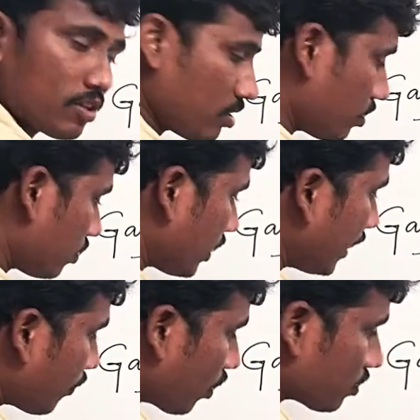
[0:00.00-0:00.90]
Uh,
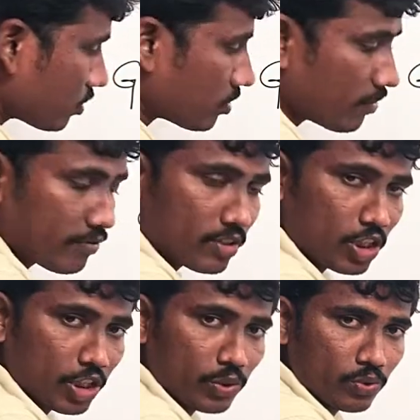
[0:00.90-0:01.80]
in process of
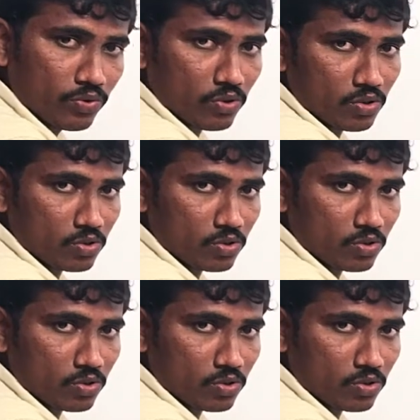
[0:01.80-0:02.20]
three to four.